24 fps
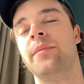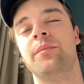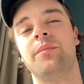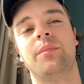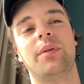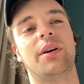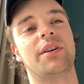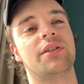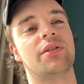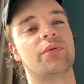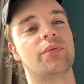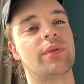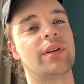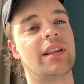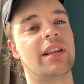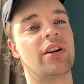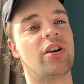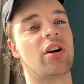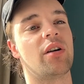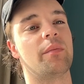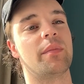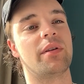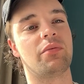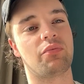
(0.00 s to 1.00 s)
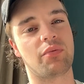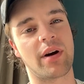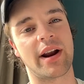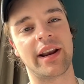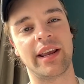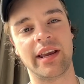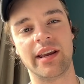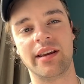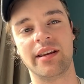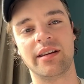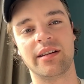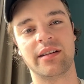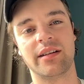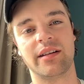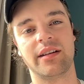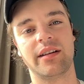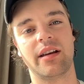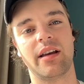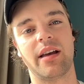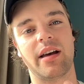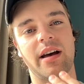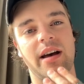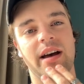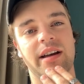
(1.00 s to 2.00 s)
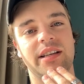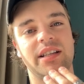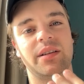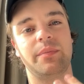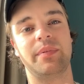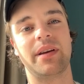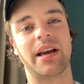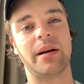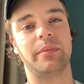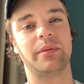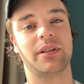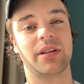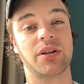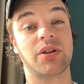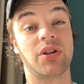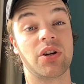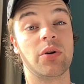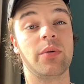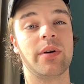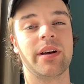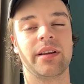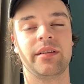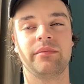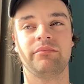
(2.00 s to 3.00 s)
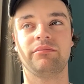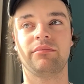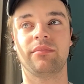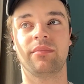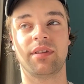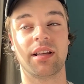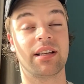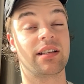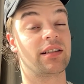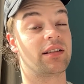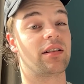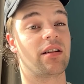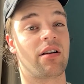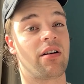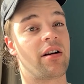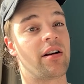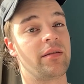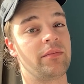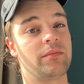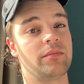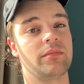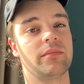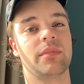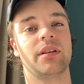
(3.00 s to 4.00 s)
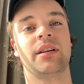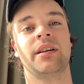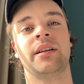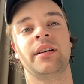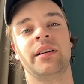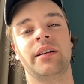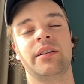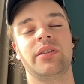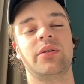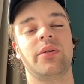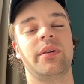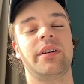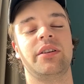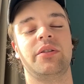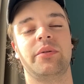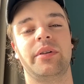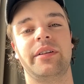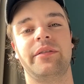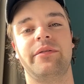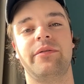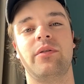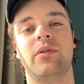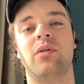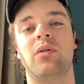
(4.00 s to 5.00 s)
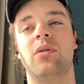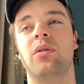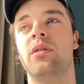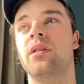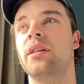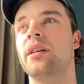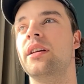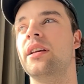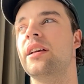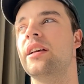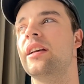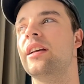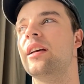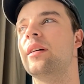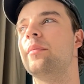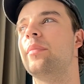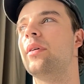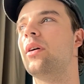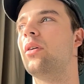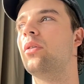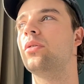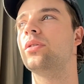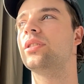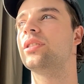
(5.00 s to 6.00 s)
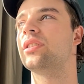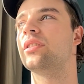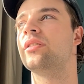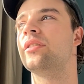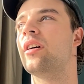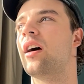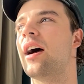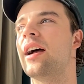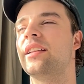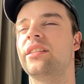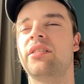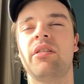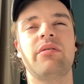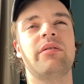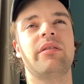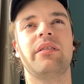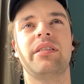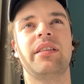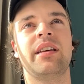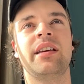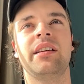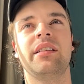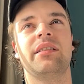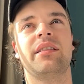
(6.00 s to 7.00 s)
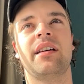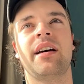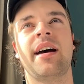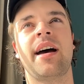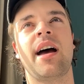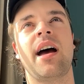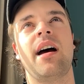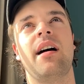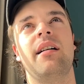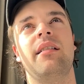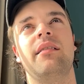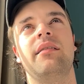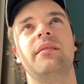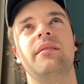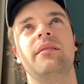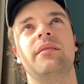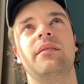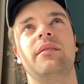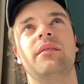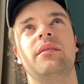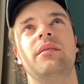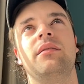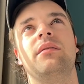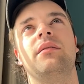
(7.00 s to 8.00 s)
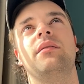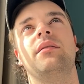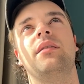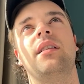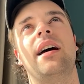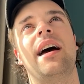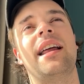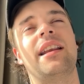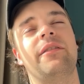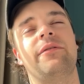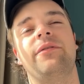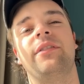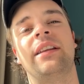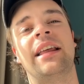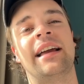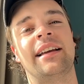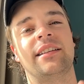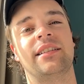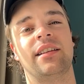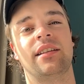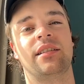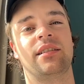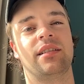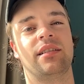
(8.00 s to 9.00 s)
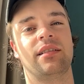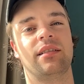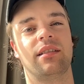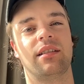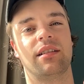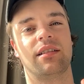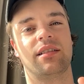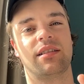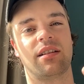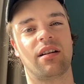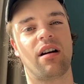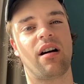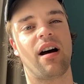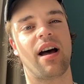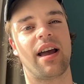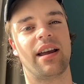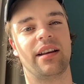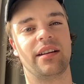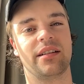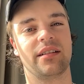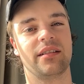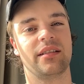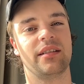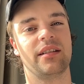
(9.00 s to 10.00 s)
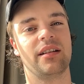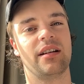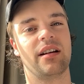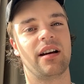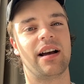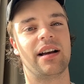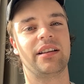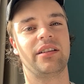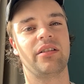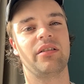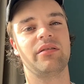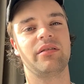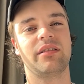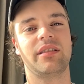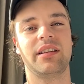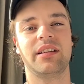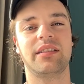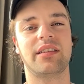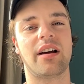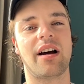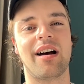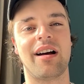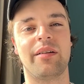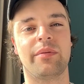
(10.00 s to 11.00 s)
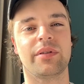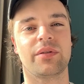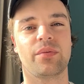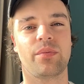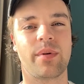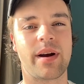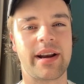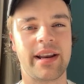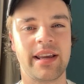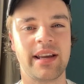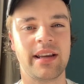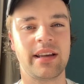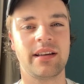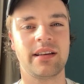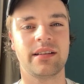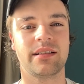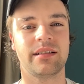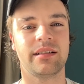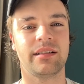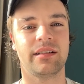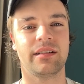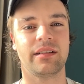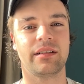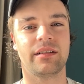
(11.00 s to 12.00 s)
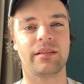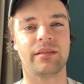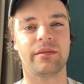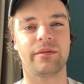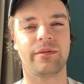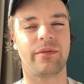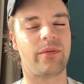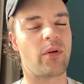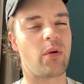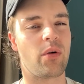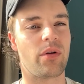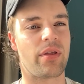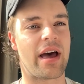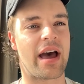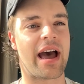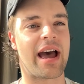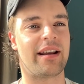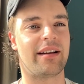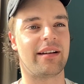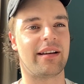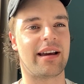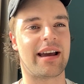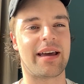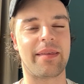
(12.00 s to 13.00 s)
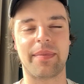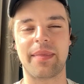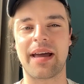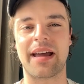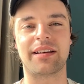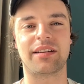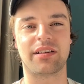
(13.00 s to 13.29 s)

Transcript: because it really got me ready to be able to do it this time in 2024. But also, I don't think that, anaphylaxis aside, I don't think that I was ready for that at that